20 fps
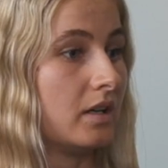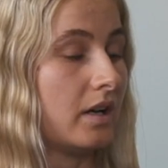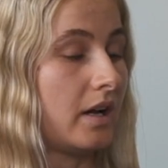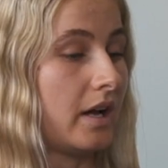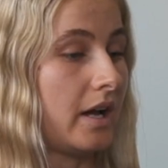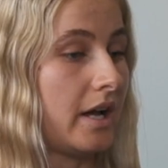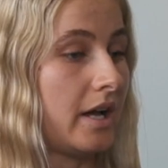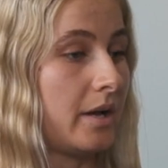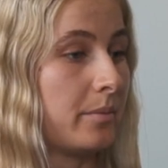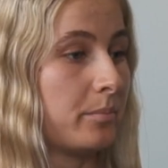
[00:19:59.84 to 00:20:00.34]

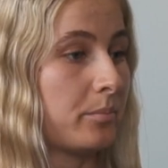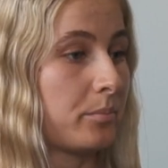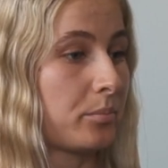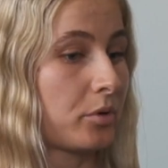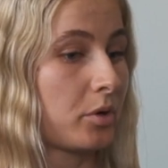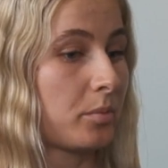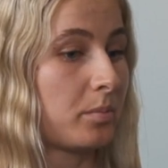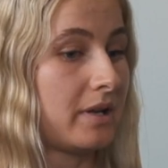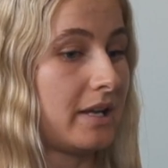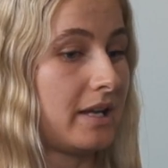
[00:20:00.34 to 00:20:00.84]

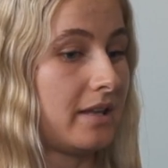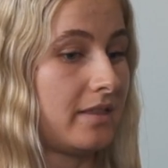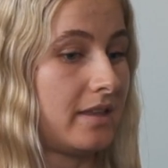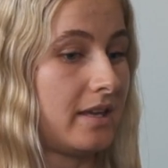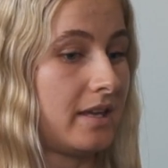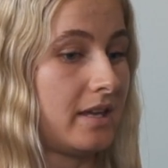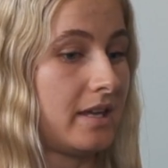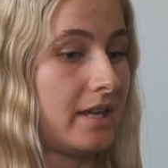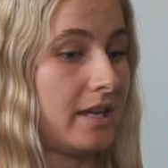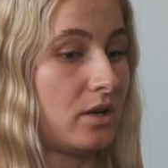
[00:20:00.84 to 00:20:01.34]
Probably
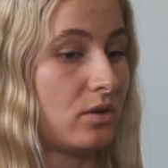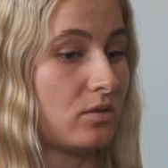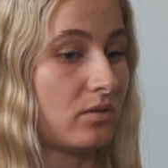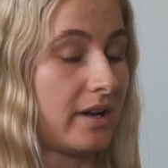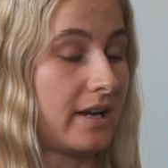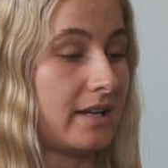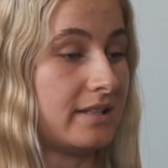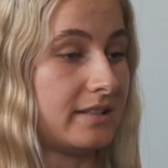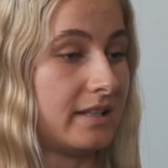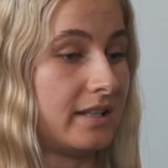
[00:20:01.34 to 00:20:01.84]
the heel
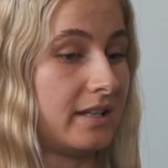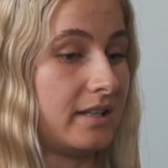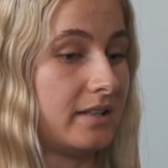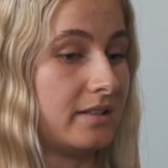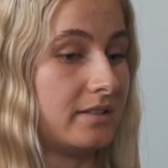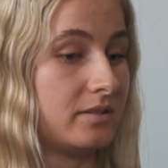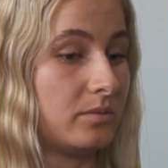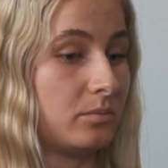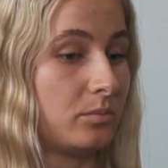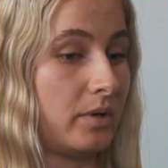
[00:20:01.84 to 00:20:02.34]

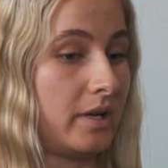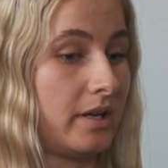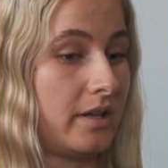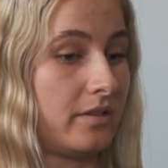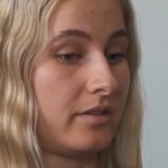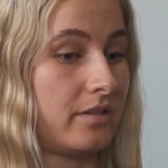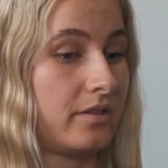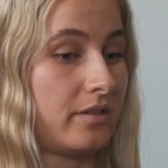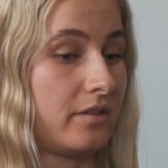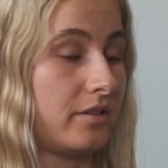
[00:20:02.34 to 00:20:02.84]
raises
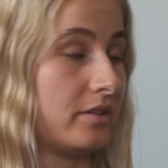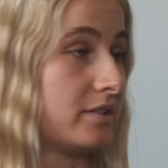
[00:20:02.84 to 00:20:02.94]
with the